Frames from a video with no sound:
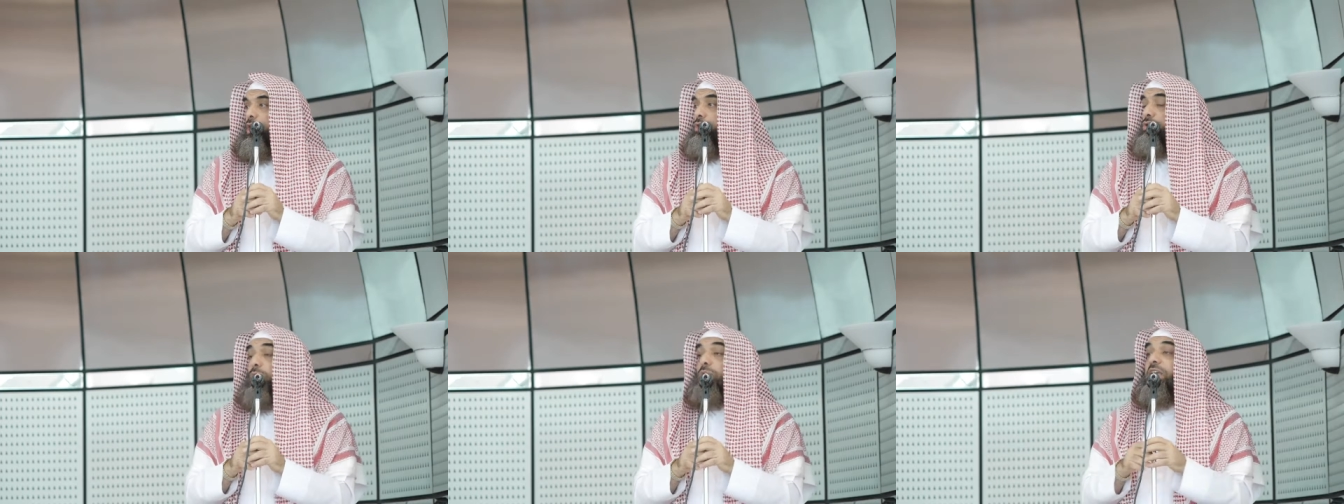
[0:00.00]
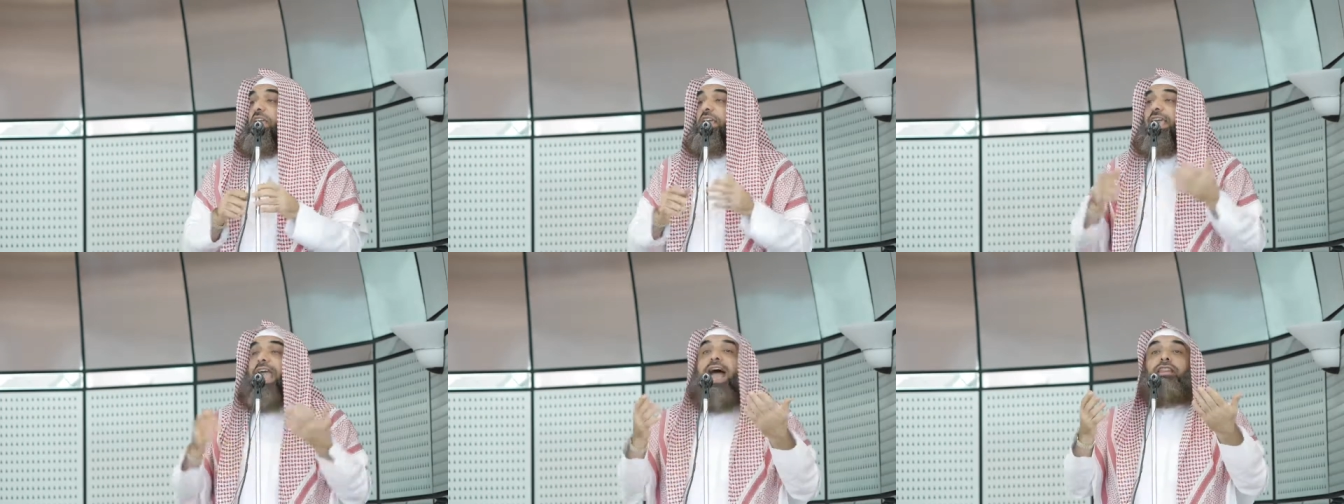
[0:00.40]
So
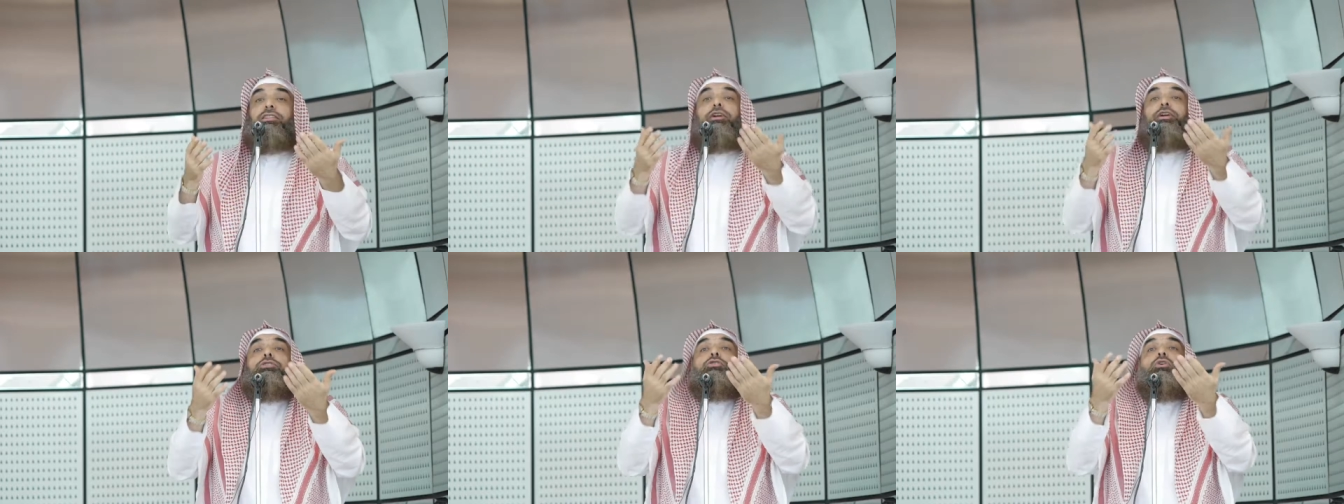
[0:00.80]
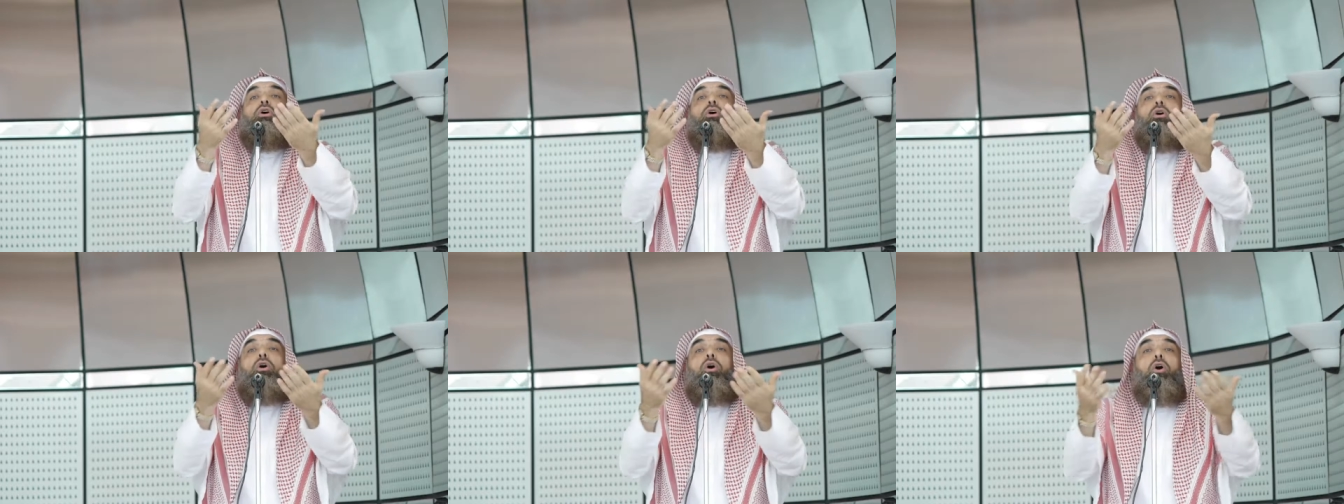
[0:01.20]
he gathered
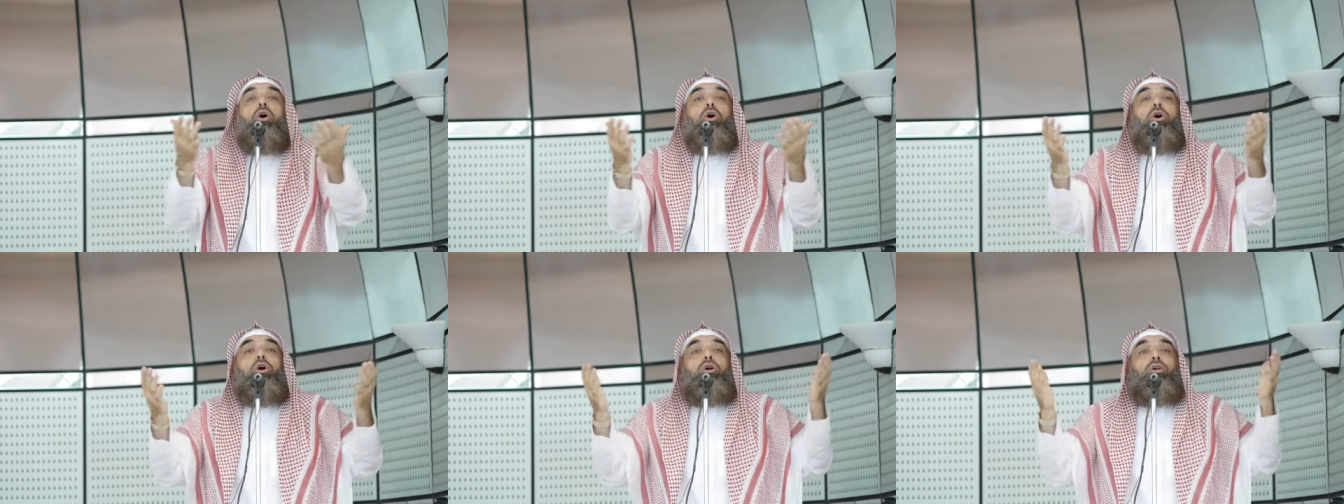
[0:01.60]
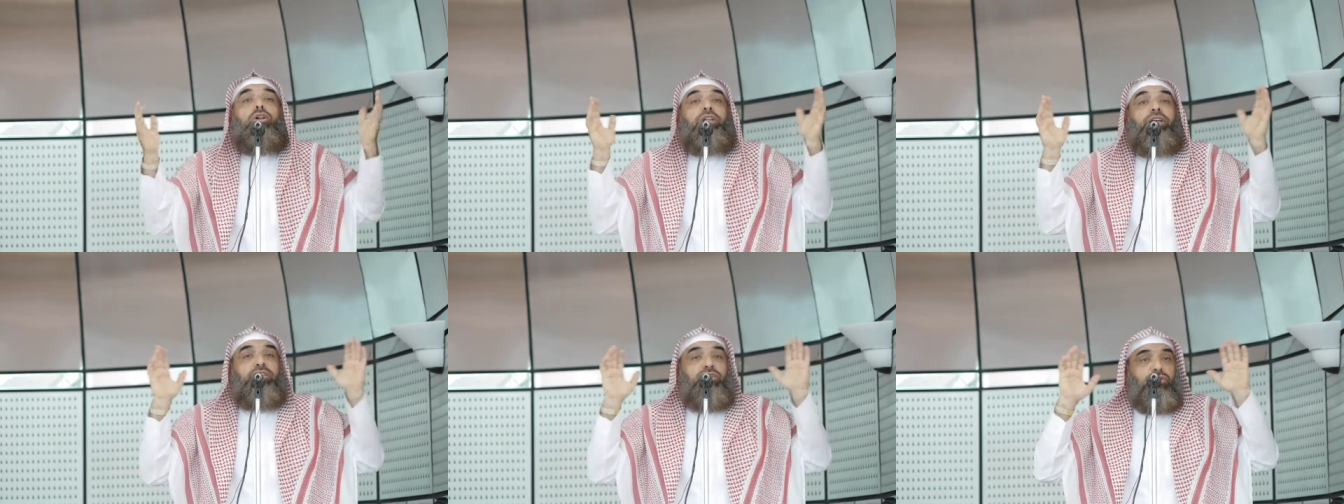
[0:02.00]

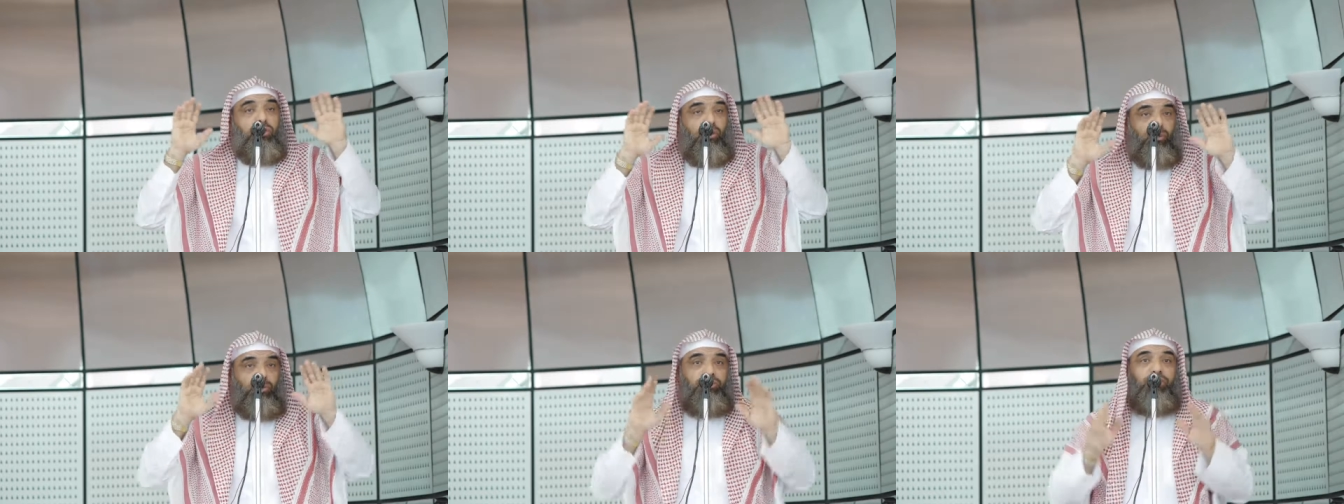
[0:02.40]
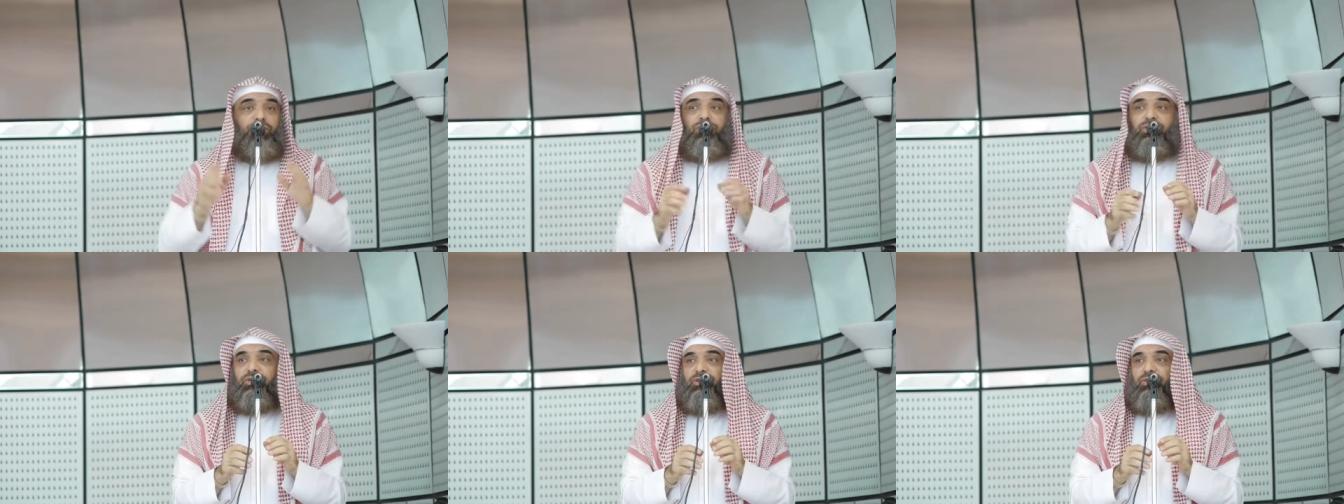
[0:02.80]
all his
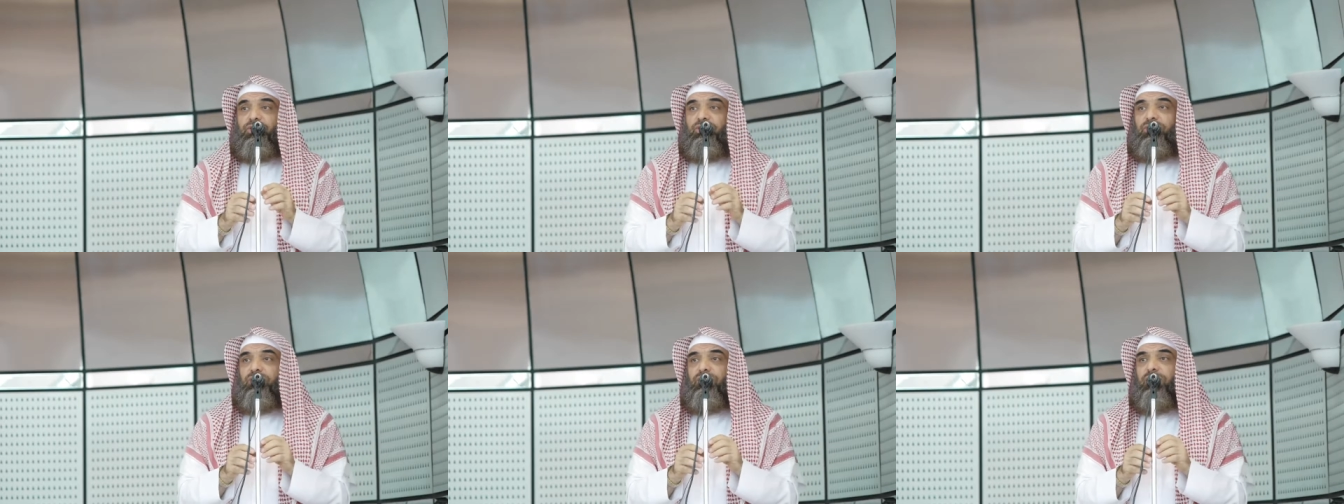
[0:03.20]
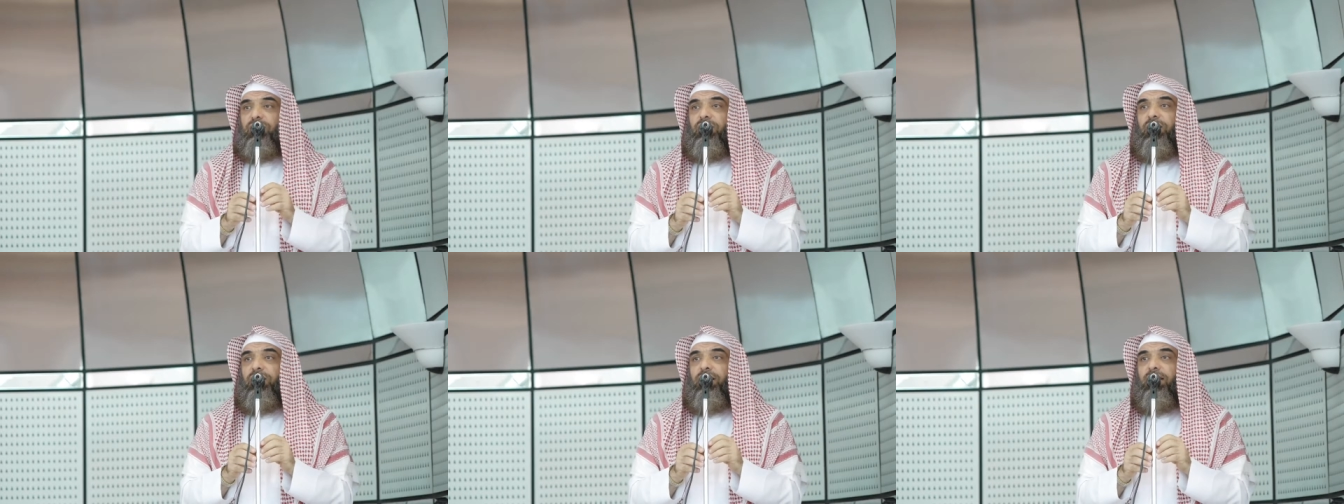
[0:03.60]
soldiers
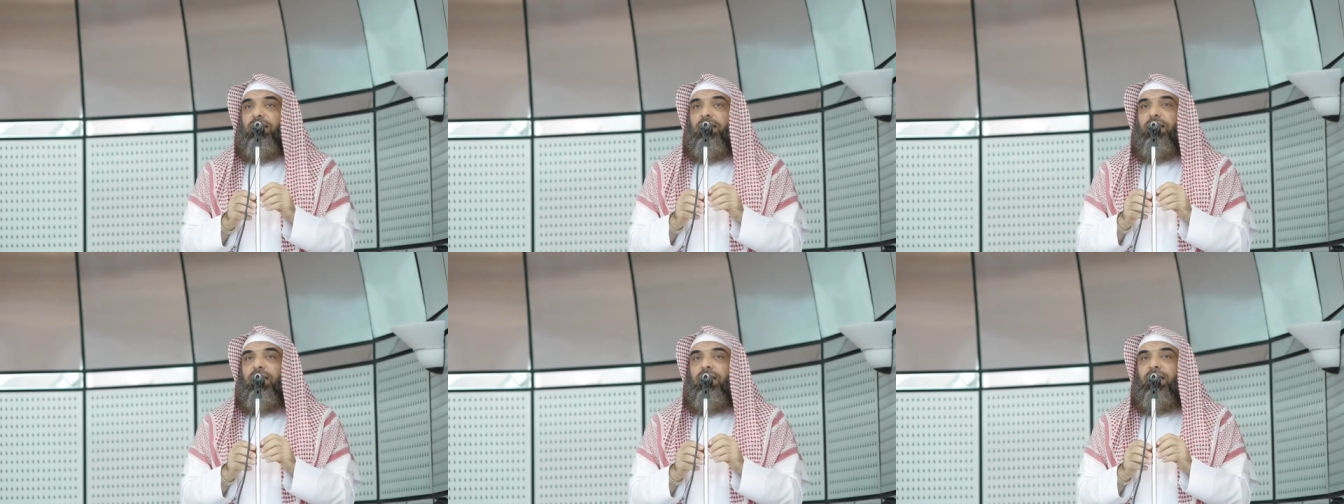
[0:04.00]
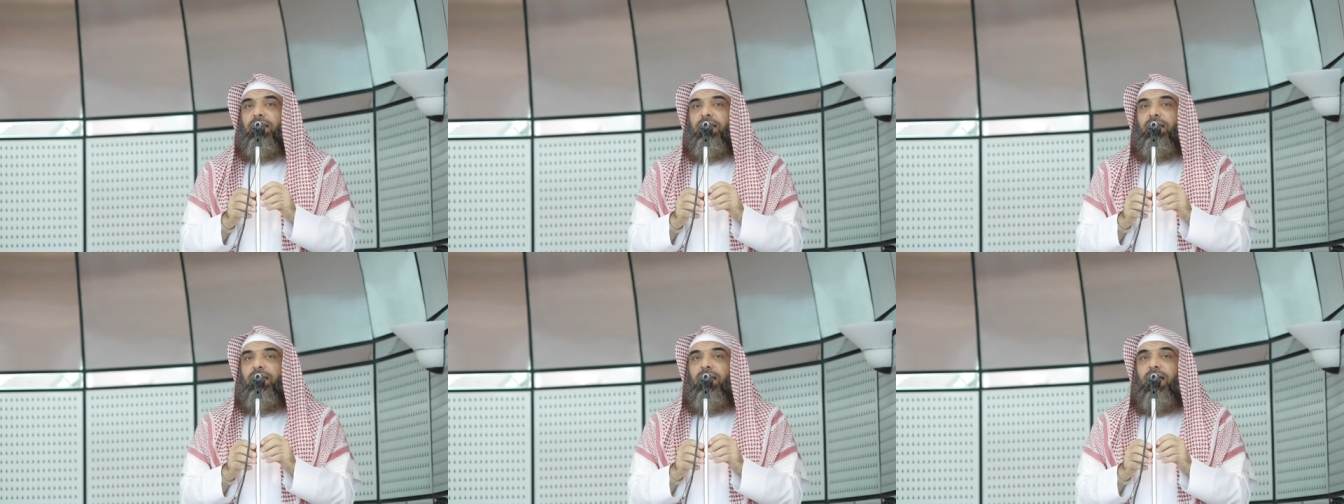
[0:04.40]

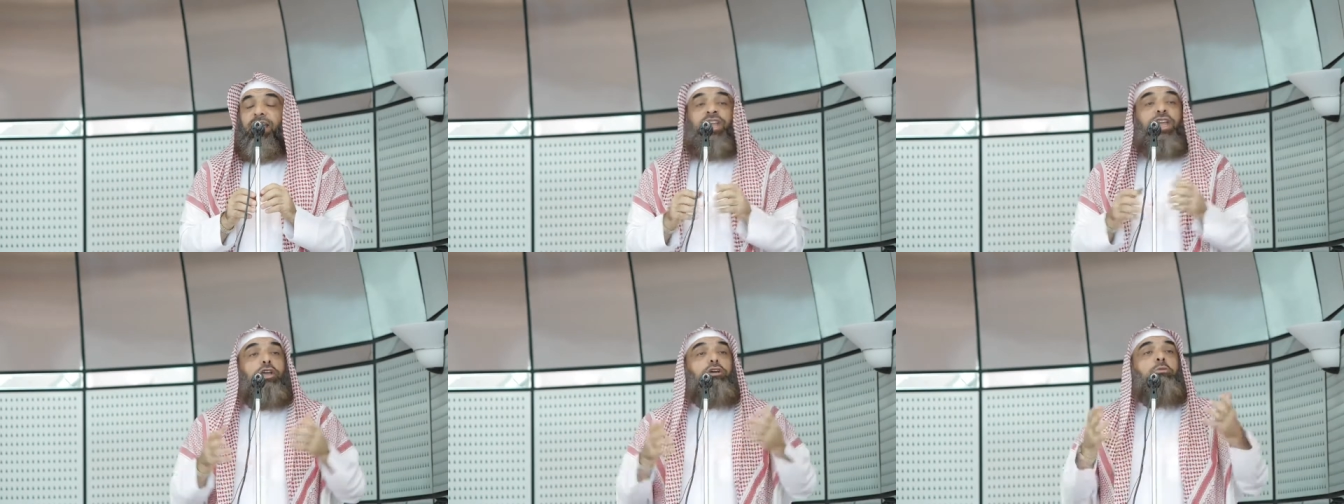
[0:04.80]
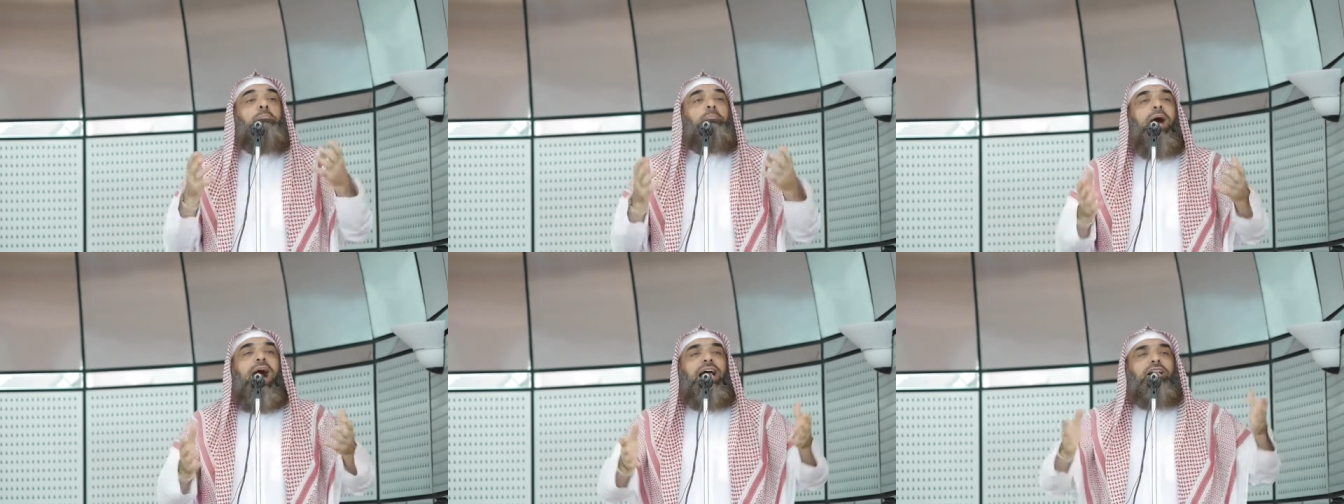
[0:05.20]
and he
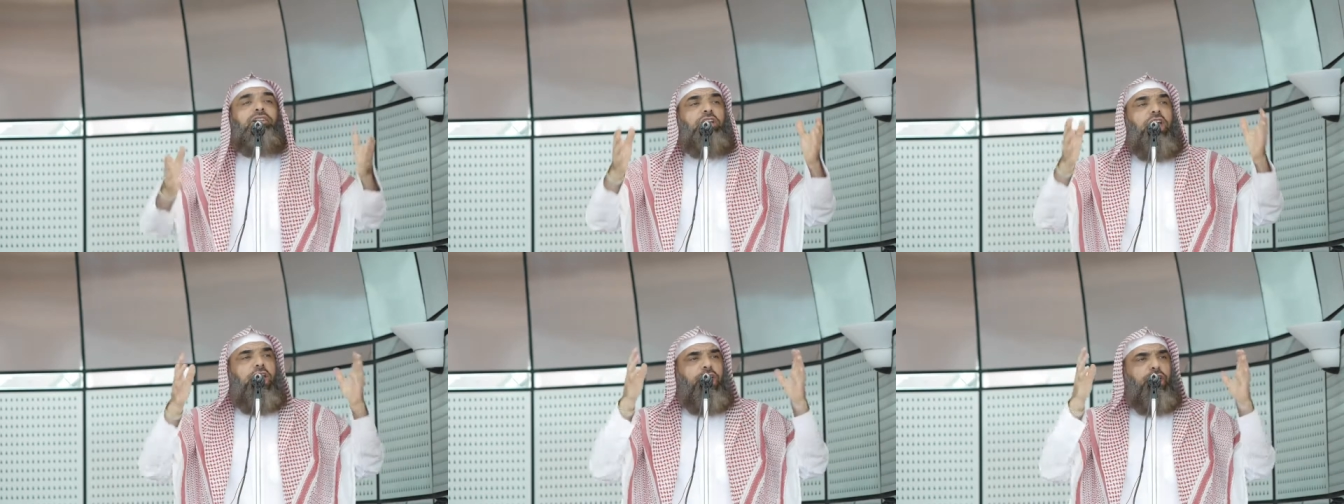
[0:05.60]
compiled a